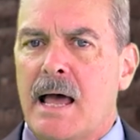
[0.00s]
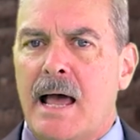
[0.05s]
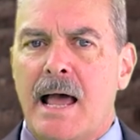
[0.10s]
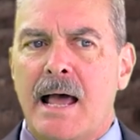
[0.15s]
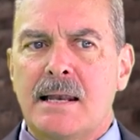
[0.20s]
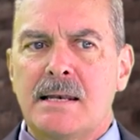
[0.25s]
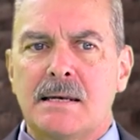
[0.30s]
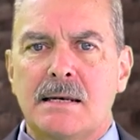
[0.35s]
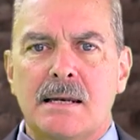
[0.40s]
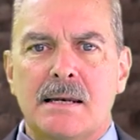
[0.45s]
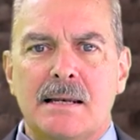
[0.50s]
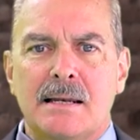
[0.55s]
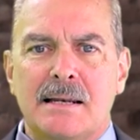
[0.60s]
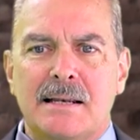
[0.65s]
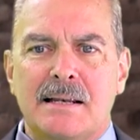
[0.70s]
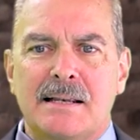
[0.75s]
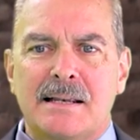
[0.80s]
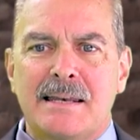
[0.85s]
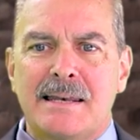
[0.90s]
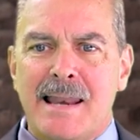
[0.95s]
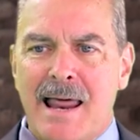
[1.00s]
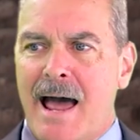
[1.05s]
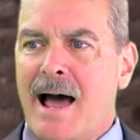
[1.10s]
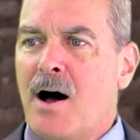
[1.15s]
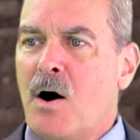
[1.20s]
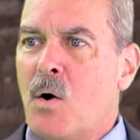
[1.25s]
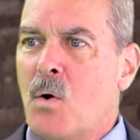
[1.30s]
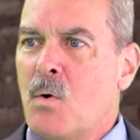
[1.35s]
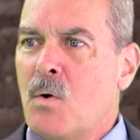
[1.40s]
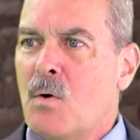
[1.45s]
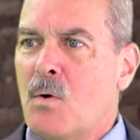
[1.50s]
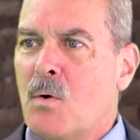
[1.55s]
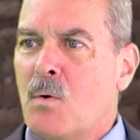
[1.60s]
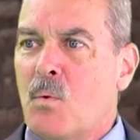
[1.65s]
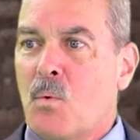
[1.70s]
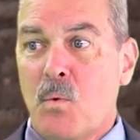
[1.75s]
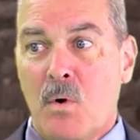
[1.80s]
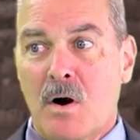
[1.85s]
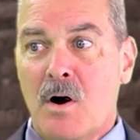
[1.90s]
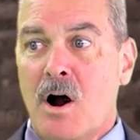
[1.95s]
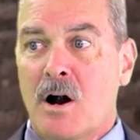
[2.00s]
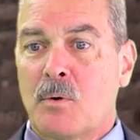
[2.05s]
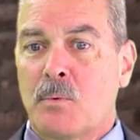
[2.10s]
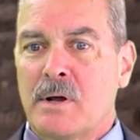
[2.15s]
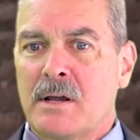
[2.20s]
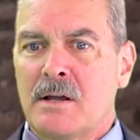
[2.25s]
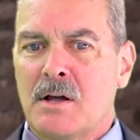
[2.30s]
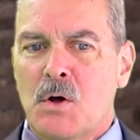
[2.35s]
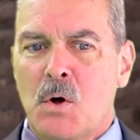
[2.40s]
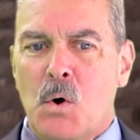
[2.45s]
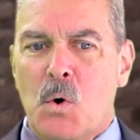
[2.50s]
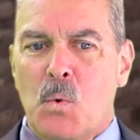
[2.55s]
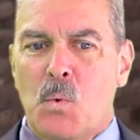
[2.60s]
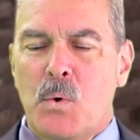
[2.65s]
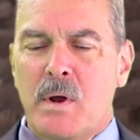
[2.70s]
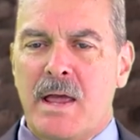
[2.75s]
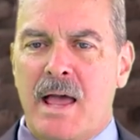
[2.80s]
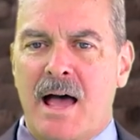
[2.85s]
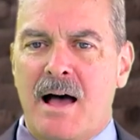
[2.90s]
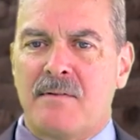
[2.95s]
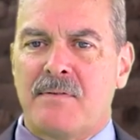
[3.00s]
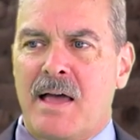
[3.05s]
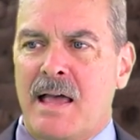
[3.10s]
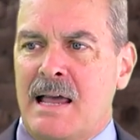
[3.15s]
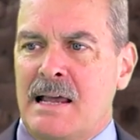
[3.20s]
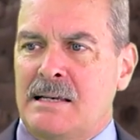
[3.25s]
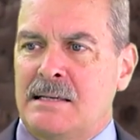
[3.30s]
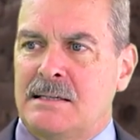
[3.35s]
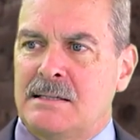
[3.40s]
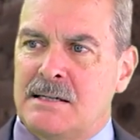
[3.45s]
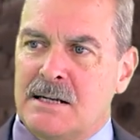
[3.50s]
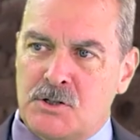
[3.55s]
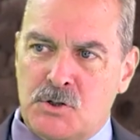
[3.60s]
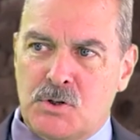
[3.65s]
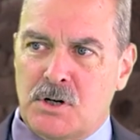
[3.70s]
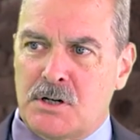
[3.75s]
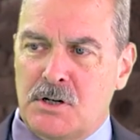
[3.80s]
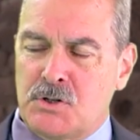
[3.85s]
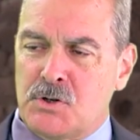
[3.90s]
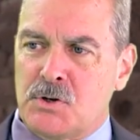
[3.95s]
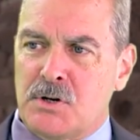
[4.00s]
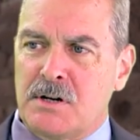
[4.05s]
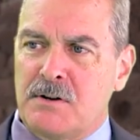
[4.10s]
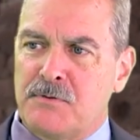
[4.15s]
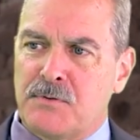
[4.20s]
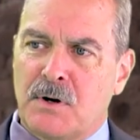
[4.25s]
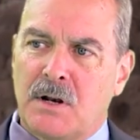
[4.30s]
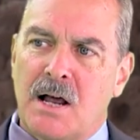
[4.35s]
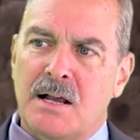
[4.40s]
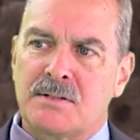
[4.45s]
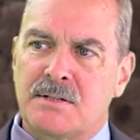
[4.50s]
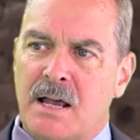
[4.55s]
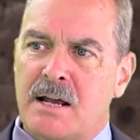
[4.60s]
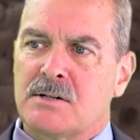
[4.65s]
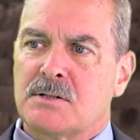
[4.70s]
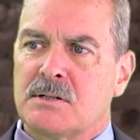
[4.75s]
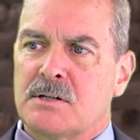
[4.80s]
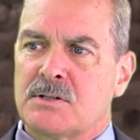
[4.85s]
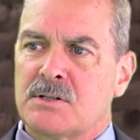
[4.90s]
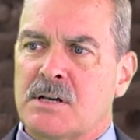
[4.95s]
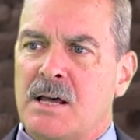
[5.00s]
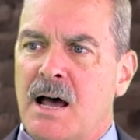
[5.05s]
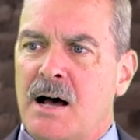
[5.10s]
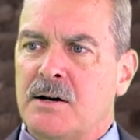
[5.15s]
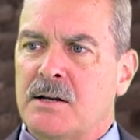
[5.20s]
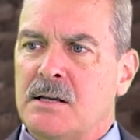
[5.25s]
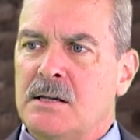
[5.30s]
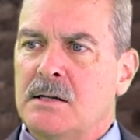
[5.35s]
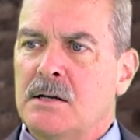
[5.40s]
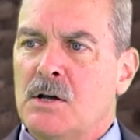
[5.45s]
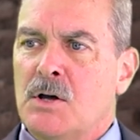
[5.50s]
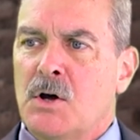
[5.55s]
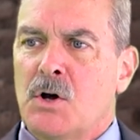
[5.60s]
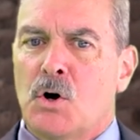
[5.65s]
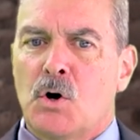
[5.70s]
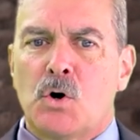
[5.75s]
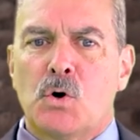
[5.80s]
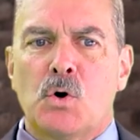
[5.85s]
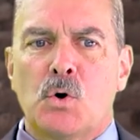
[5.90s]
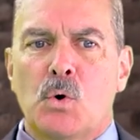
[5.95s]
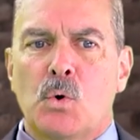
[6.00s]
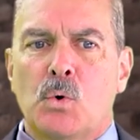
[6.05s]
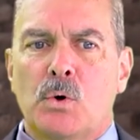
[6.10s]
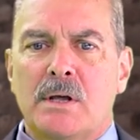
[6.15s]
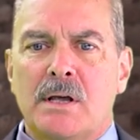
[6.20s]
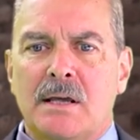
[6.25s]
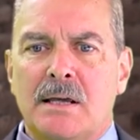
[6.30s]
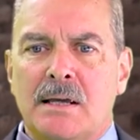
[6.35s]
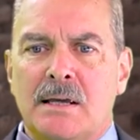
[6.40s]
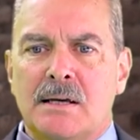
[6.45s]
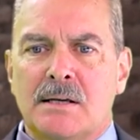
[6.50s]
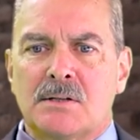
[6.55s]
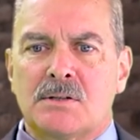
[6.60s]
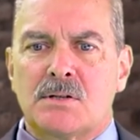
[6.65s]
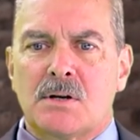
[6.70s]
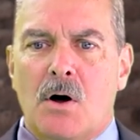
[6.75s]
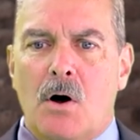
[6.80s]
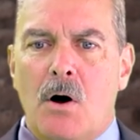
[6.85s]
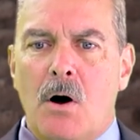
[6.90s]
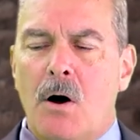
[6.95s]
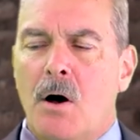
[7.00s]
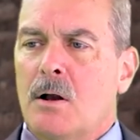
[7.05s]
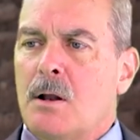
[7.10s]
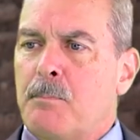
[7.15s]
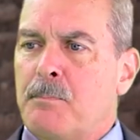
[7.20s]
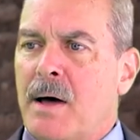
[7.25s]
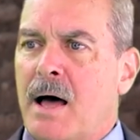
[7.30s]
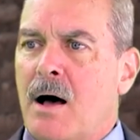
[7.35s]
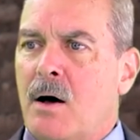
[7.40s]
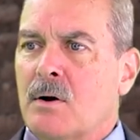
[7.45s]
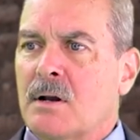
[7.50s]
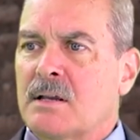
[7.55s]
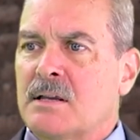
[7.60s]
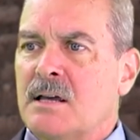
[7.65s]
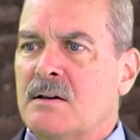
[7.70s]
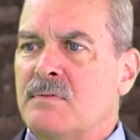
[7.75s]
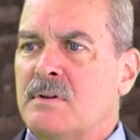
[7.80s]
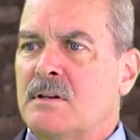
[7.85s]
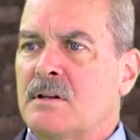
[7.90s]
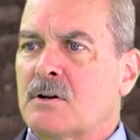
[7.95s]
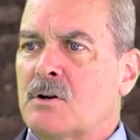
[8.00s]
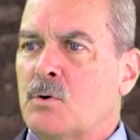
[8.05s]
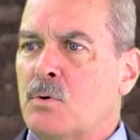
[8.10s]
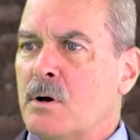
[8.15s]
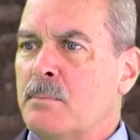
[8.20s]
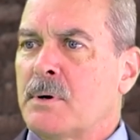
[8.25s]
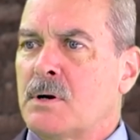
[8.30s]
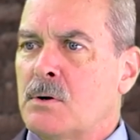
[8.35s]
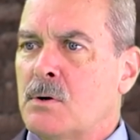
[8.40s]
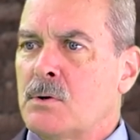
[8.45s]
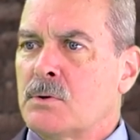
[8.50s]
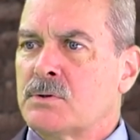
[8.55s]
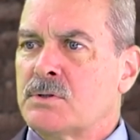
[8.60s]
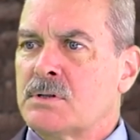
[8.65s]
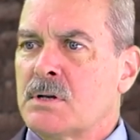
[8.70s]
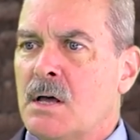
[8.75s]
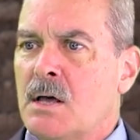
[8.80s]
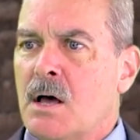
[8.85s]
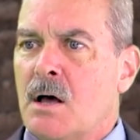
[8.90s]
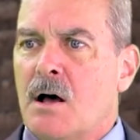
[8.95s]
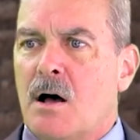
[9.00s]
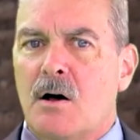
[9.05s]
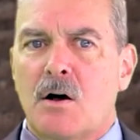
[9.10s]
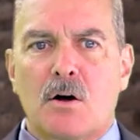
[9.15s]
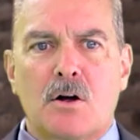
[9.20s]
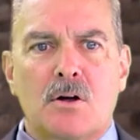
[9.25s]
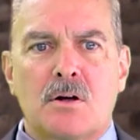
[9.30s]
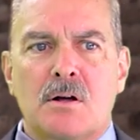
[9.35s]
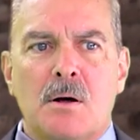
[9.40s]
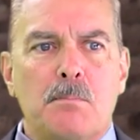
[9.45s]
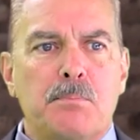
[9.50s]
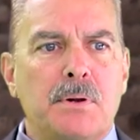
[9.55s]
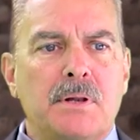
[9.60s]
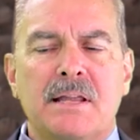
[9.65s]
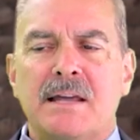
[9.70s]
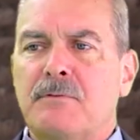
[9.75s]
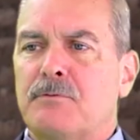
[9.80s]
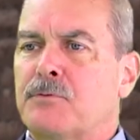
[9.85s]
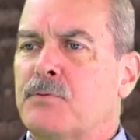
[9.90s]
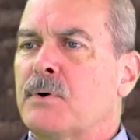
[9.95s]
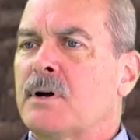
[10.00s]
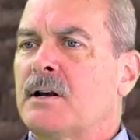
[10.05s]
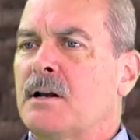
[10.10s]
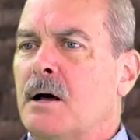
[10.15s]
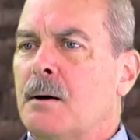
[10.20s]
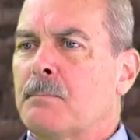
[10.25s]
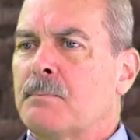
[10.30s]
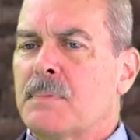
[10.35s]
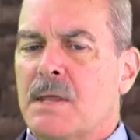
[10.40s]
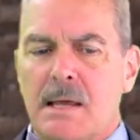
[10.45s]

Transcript: And now, where are we? We have a district attorney for Los Angeles County who is all about giving the criminals complete freedom.